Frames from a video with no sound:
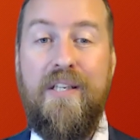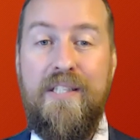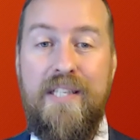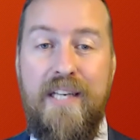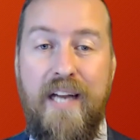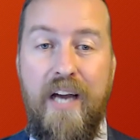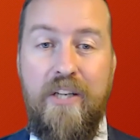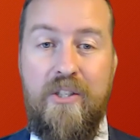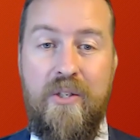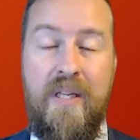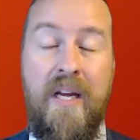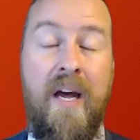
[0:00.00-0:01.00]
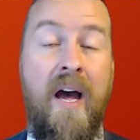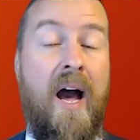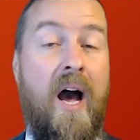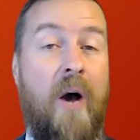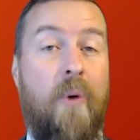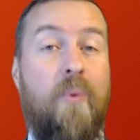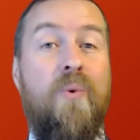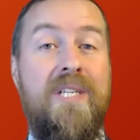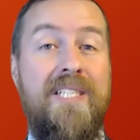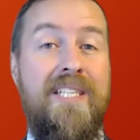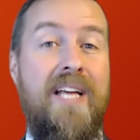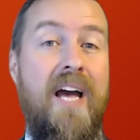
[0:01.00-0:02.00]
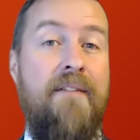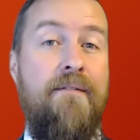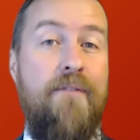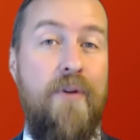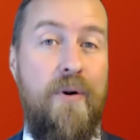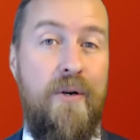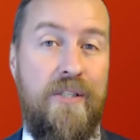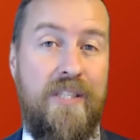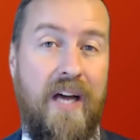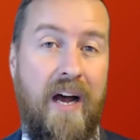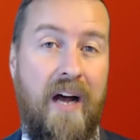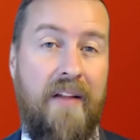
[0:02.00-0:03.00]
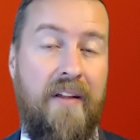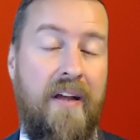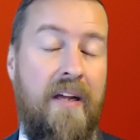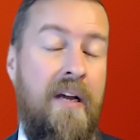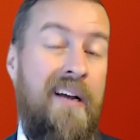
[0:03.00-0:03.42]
internationally, how risk averse are they,